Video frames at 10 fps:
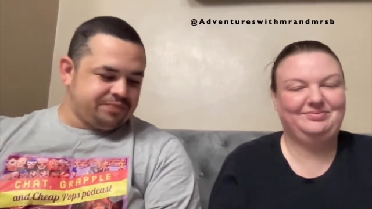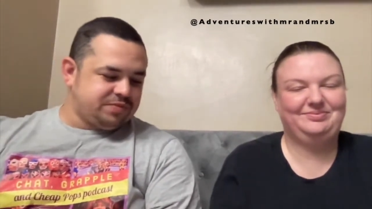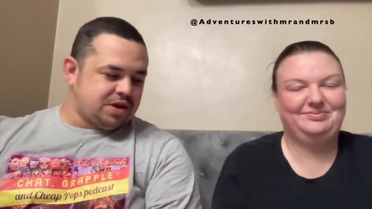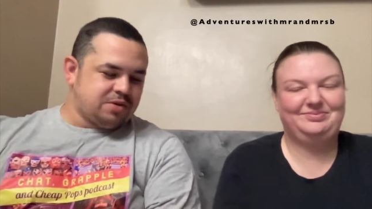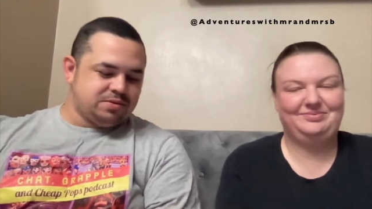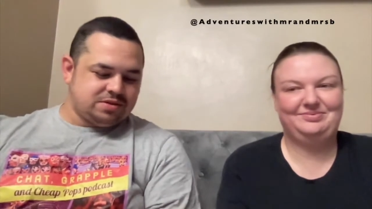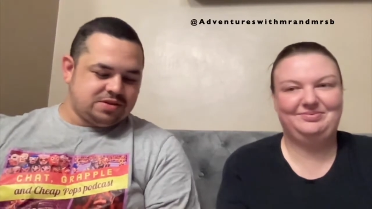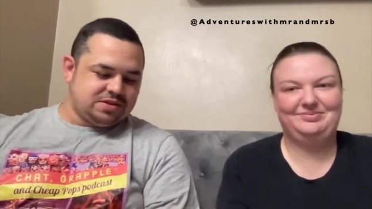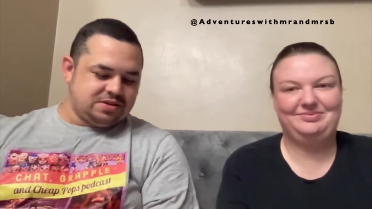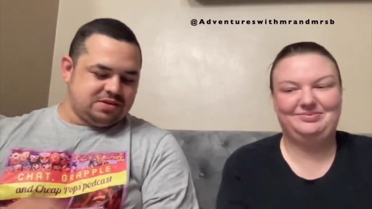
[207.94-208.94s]
Speaker 1: Don't
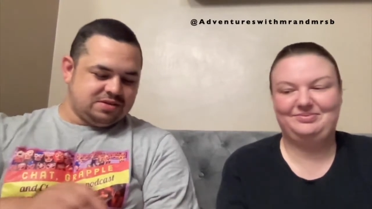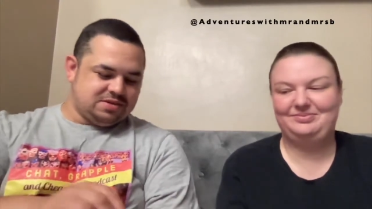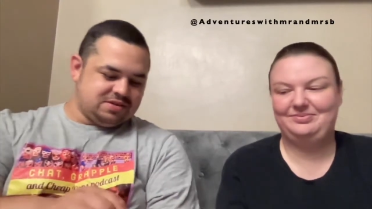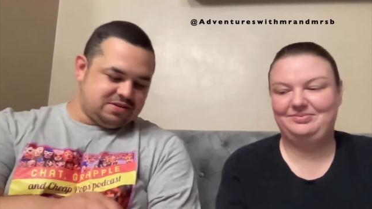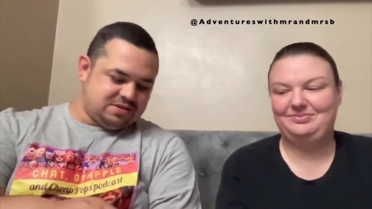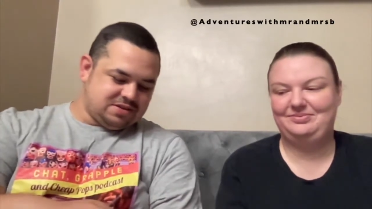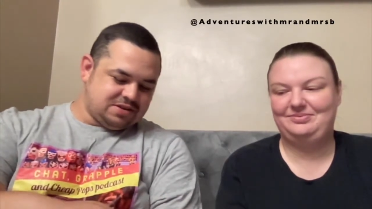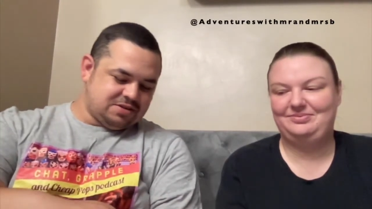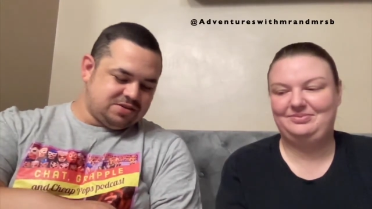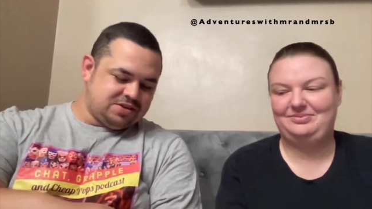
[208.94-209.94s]

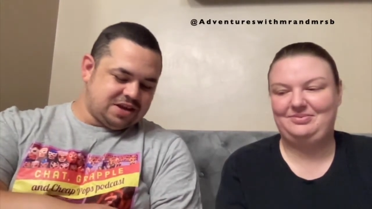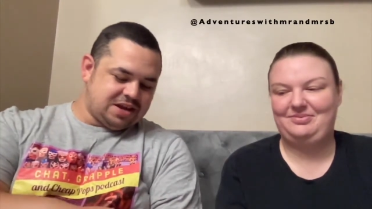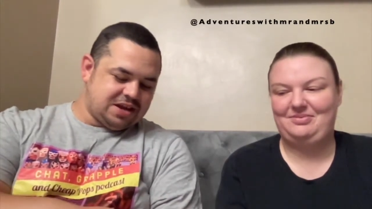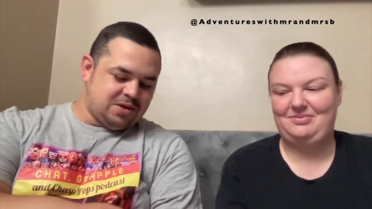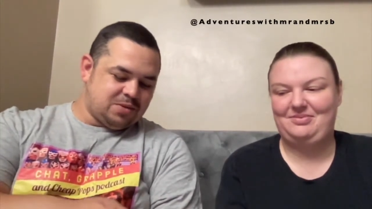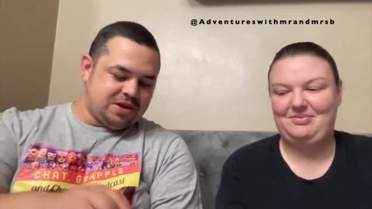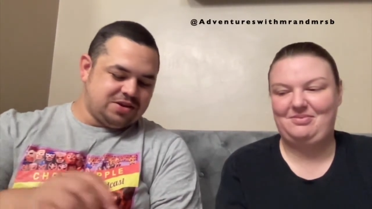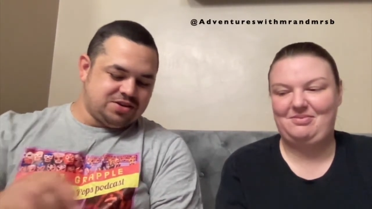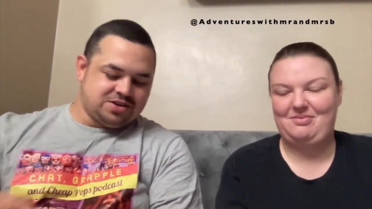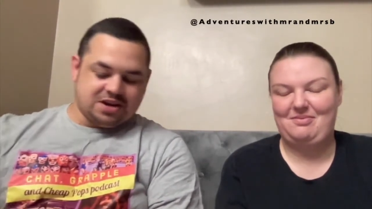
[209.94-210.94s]
don't just take it away
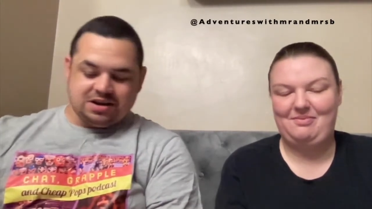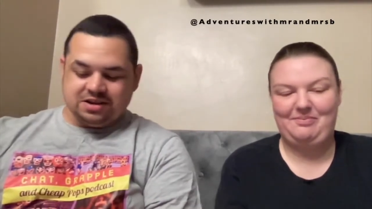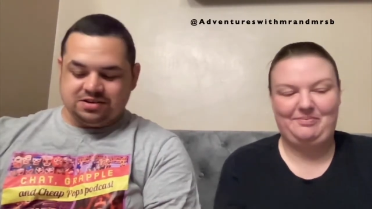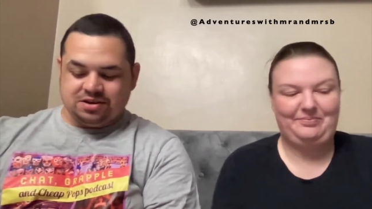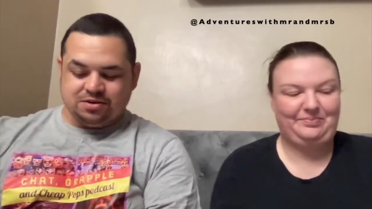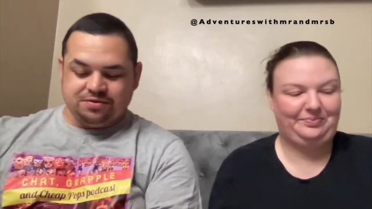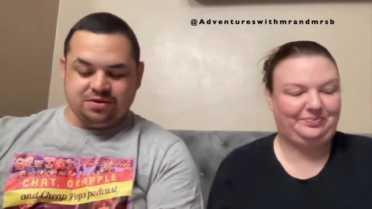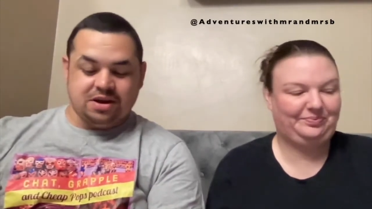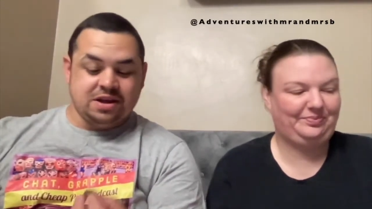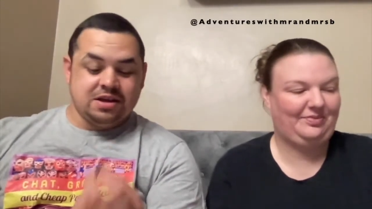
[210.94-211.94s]
just yet. Let's go
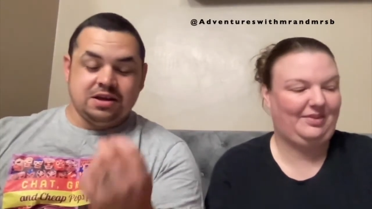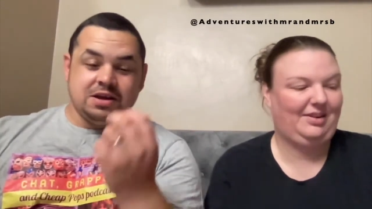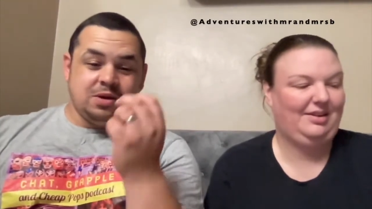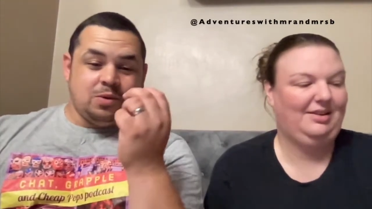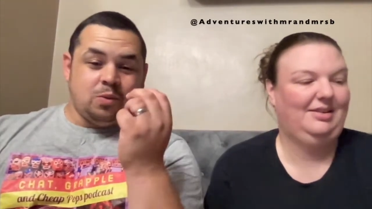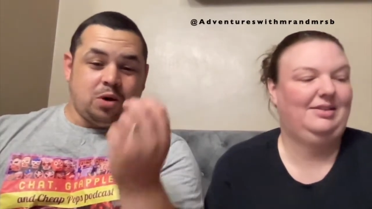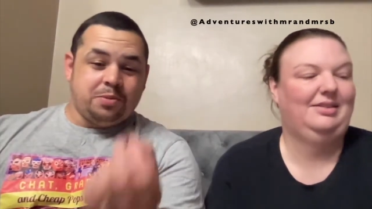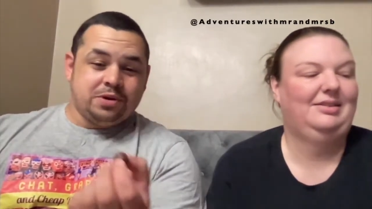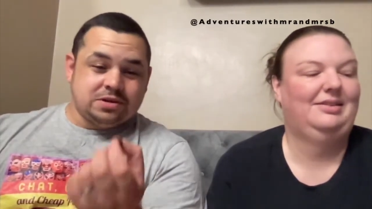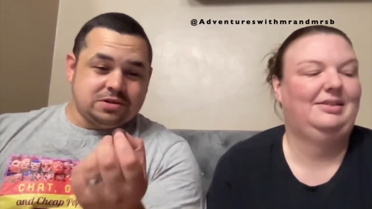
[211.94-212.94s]
for it.
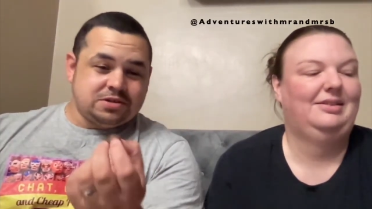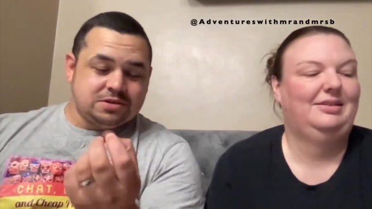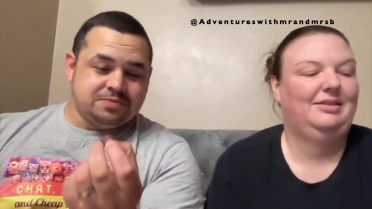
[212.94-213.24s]
Whoppers,